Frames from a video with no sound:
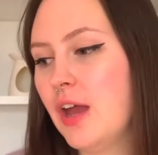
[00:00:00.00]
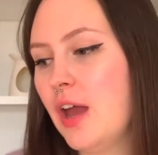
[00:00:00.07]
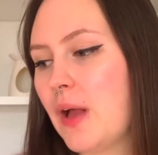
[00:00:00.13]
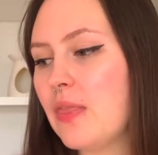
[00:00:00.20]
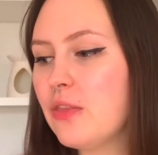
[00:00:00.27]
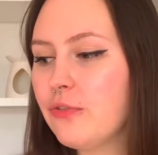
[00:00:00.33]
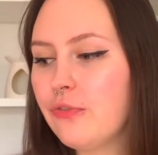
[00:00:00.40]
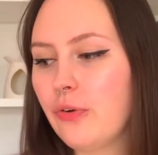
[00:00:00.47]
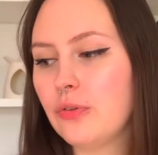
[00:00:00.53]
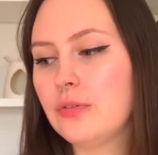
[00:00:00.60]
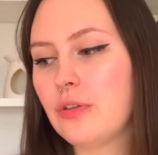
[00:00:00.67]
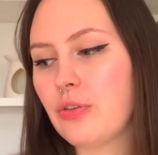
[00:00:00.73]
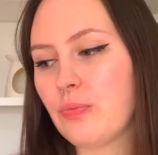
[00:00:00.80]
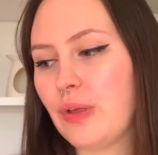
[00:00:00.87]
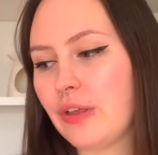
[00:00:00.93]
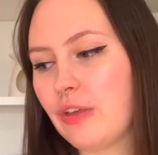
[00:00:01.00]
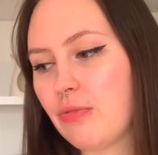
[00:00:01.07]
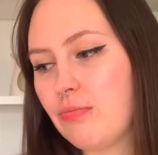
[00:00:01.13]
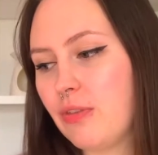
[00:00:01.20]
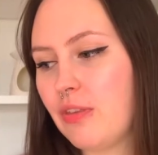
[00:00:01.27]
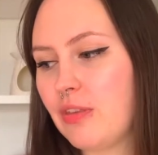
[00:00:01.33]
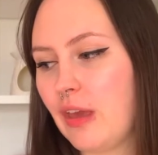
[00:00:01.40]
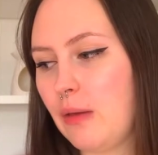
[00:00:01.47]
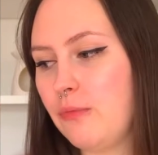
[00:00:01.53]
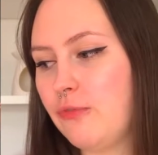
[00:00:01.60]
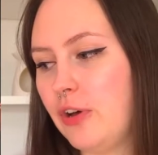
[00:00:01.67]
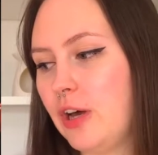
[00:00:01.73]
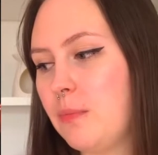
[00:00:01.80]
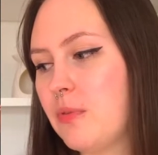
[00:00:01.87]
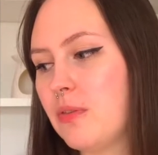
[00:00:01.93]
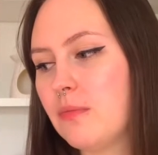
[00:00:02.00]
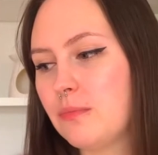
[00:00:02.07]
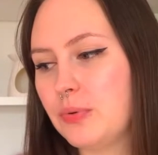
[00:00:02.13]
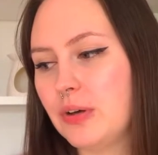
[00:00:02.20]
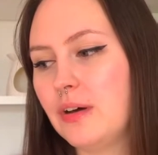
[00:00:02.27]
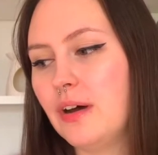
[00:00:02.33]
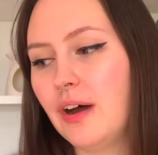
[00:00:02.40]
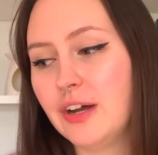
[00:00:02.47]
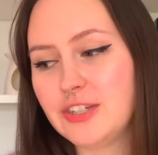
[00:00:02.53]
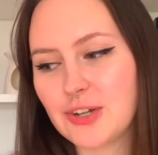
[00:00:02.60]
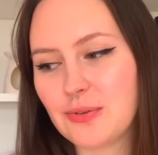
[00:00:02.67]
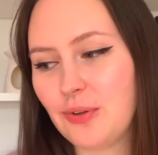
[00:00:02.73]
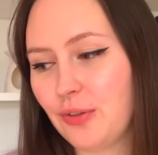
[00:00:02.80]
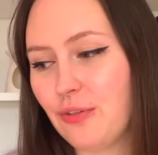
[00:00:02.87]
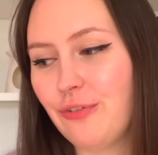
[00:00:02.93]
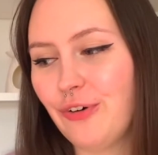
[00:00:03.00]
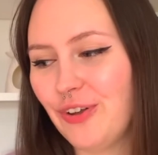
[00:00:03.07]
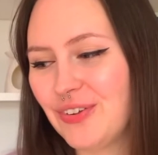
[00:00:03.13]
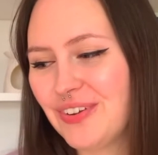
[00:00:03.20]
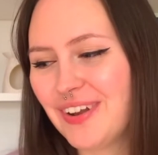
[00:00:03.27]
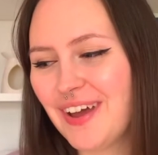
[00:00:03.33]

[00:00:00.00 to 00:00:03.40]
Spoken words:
And the font as well gives me the same vibes, but I don't like the font.